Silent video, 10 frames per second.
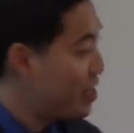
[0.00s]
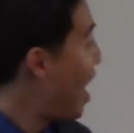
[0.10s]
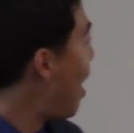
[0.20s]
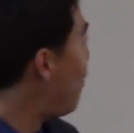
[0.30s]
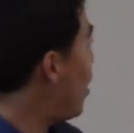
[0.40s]

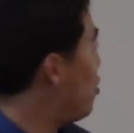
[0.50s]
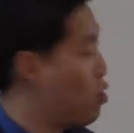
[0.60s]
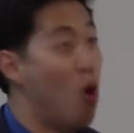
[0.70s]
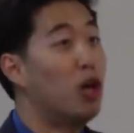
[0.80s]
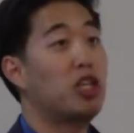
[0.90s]

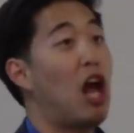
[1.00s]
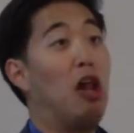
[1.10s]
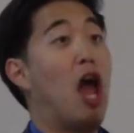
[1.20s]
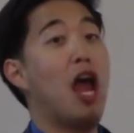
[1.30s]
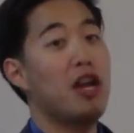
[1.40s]
David. No, it's
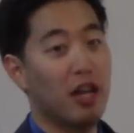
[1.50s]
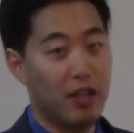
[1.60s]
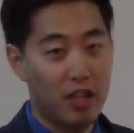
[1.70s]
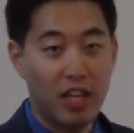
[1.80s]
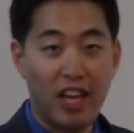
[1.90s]

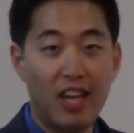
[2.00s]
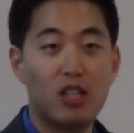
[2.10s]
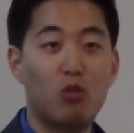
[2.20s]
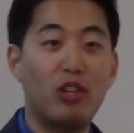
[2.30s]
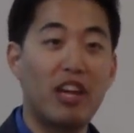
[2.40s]
Elhanan. The
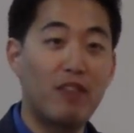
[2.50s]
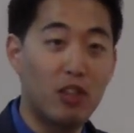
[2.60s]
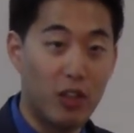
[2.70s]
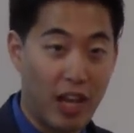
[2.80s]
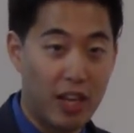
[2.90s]
kids will even
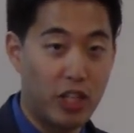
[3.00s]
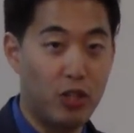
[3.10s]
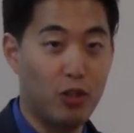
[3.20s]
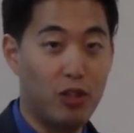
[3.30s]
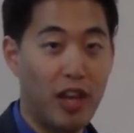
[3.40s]
look at
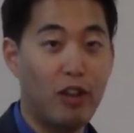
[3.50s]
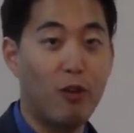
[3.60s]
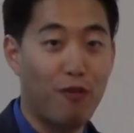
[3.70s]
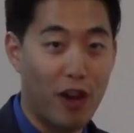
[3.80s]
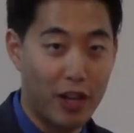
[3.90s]
you like
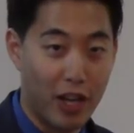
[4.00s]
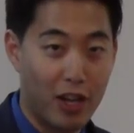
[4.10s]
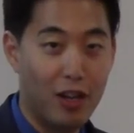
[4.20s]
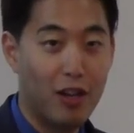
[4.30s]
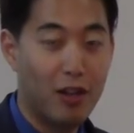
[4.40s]
you're
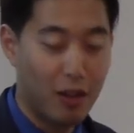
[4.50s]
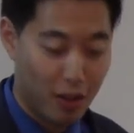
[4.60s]
funny. Yeah.